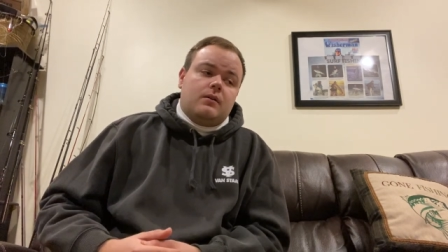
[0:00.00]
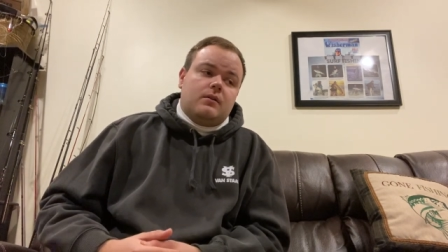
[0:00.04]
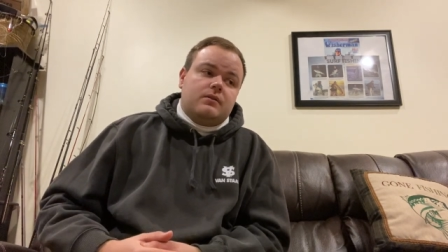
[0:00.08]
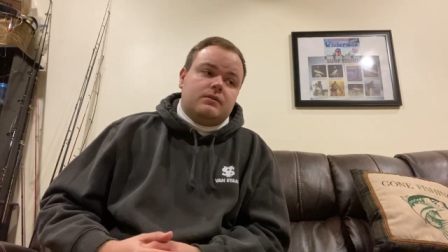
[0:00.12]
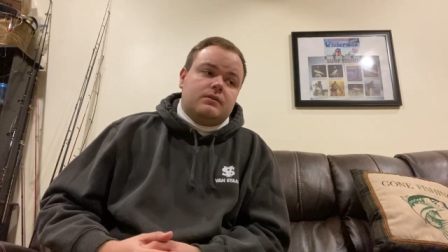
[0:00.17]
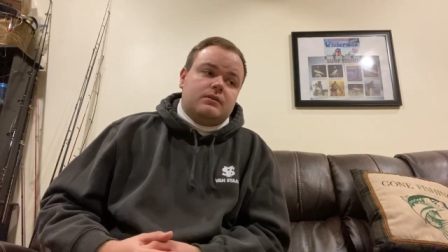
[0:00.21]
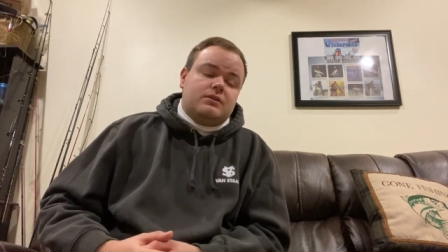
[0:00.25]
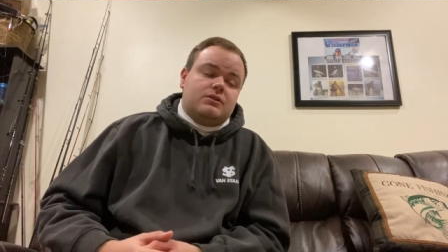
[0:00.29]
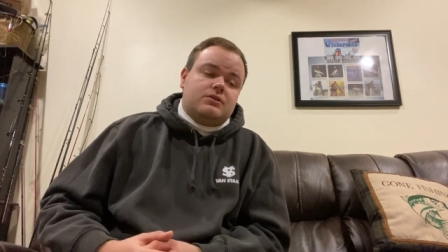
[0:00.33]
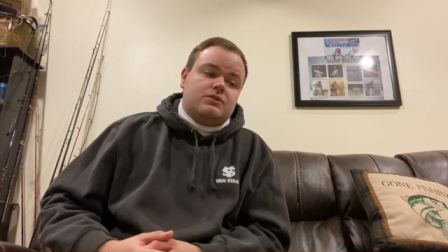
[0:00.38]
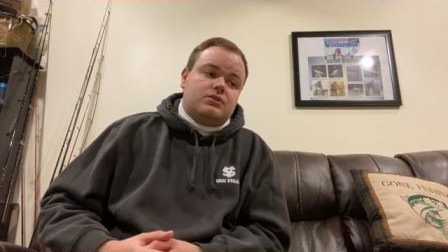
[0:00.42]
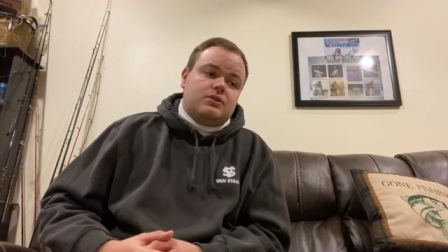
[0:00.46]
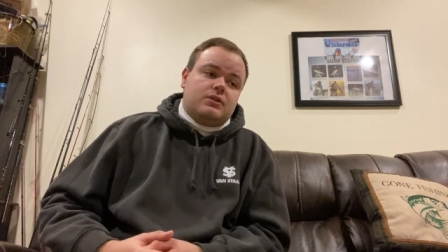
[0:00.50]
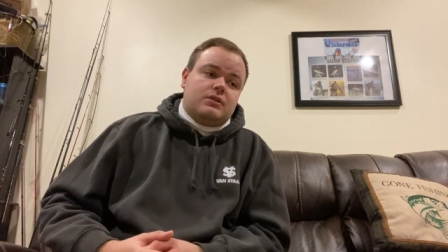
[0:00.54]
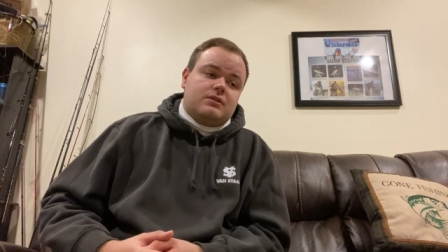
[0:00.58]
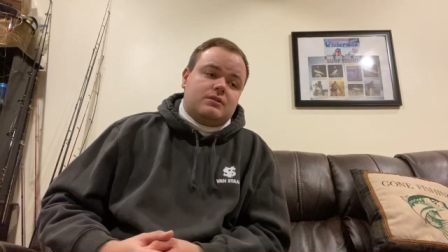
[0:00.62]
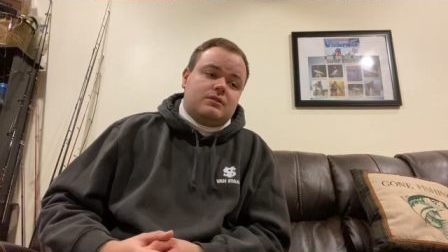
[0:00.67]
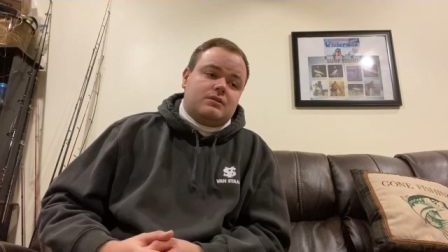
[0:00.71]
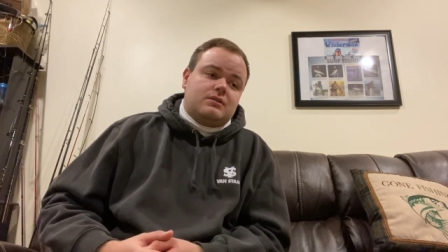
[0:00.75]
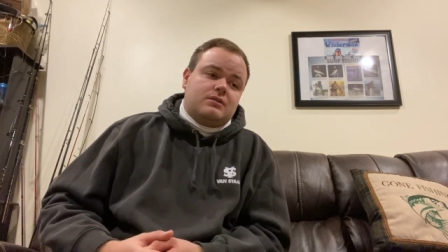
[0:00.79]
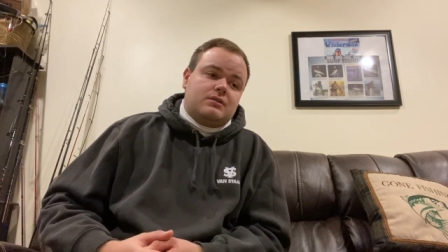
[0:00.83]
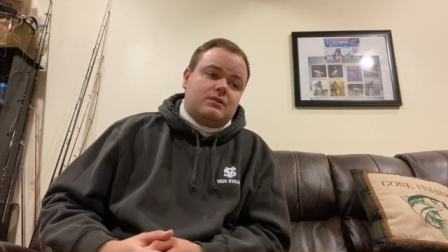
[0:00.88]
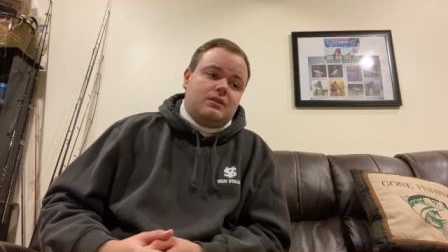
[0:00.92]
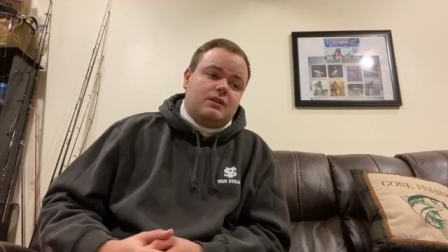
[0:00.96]
It's
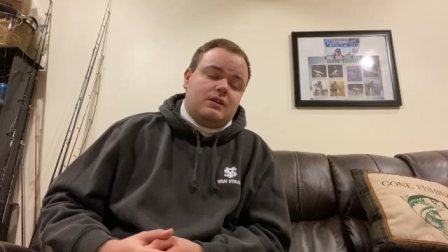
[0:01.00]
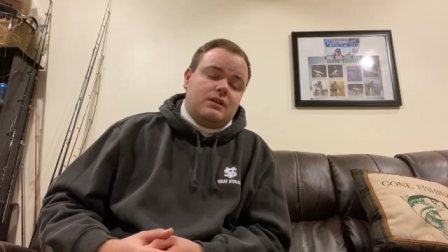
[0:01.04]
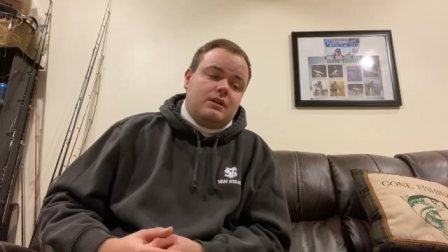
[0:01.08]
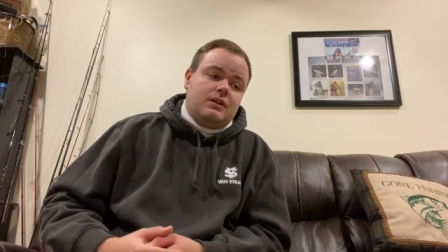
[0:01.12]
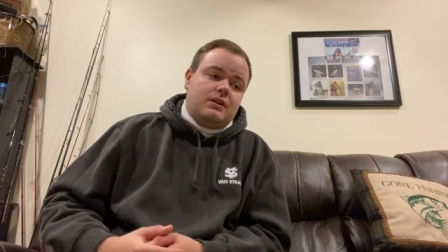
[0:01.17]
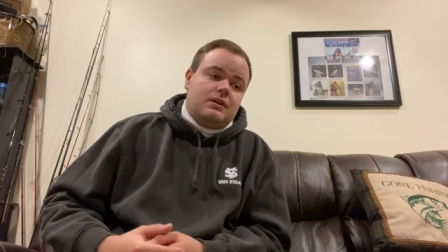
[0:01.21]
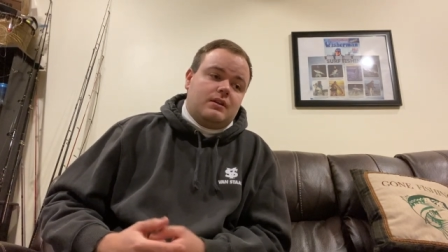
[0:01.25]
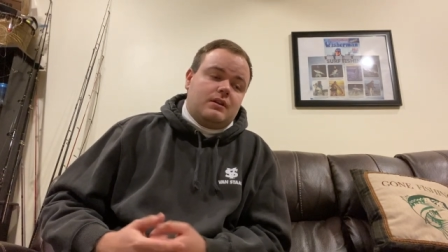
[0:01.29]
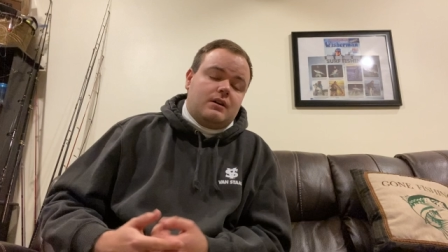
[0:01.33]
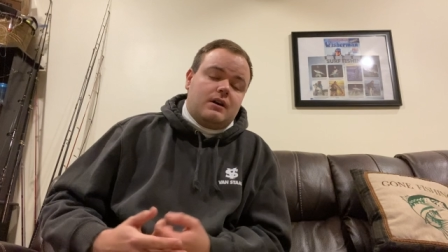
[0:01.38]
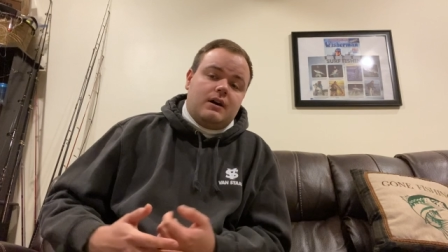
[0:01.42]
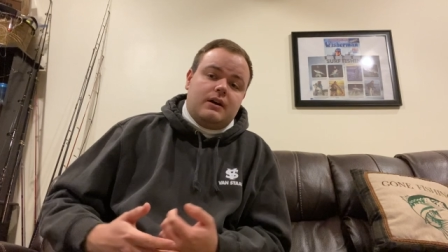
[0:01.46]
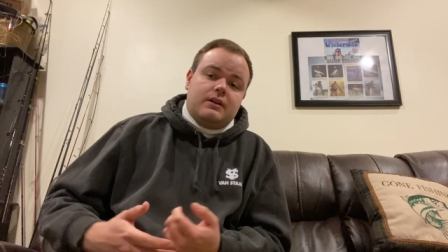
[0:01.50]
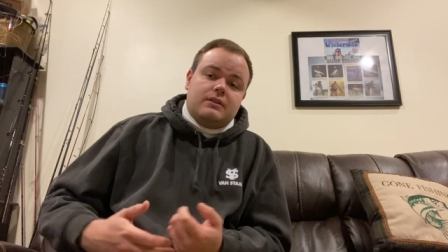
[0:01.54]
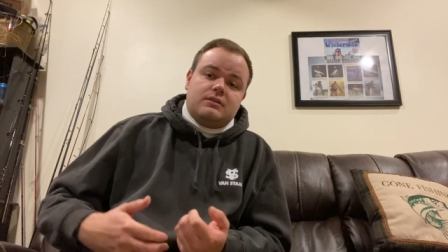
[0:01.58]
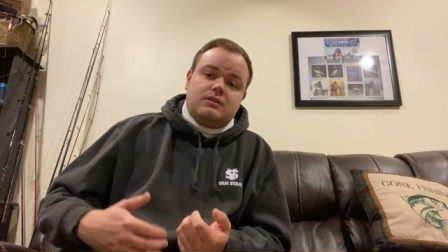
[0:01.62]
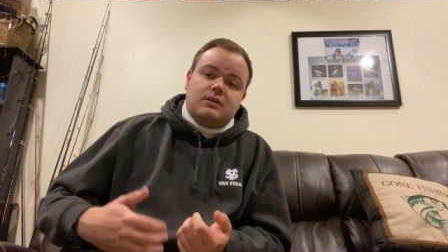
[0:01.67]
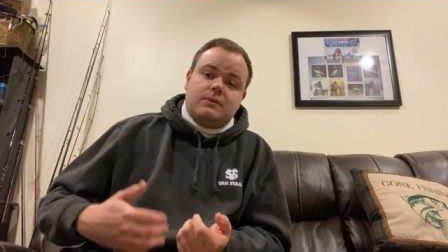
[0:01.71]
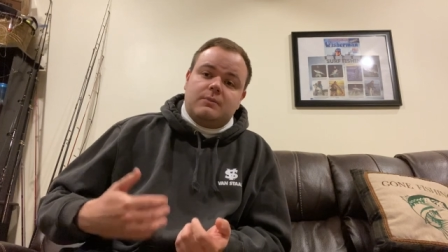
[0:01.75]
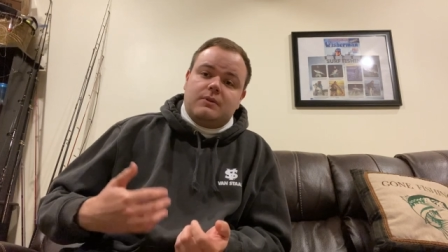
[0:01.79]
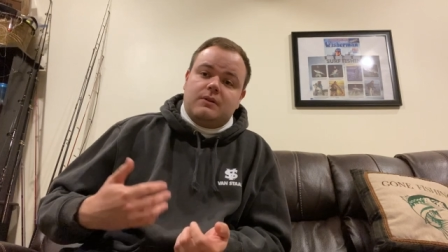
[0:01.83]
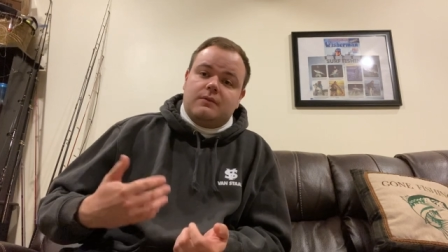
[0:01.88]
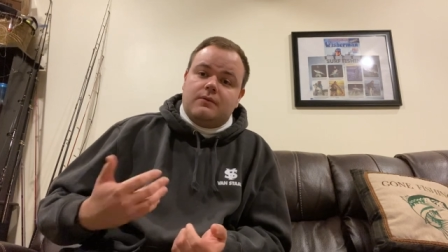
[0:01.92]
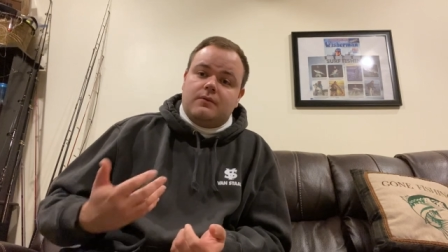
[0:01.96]
just the
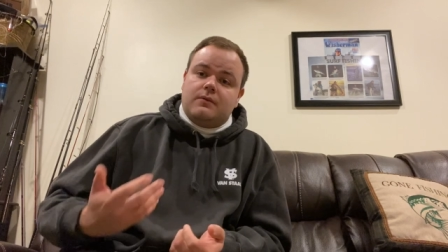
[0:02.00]
concept of